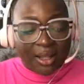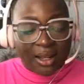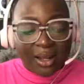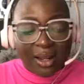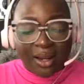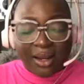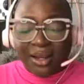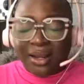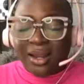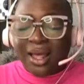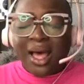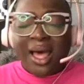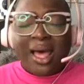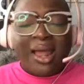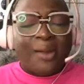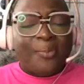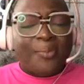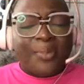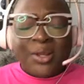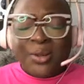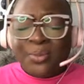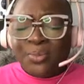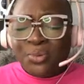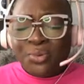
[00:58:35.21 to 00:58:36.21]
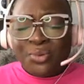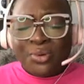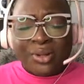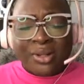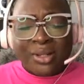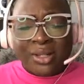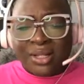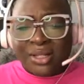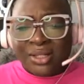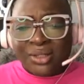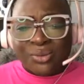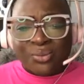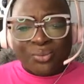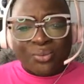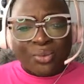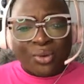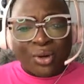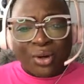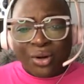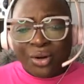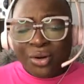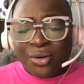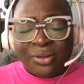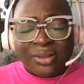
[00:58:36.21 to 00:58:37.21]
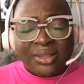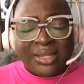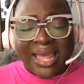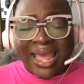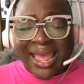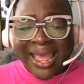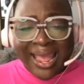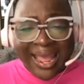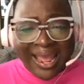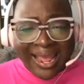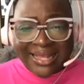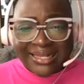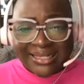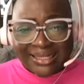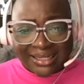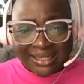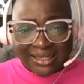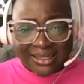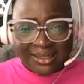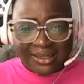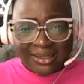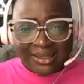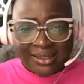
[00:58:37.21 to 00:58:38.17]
a lot of people in this earth hasn't.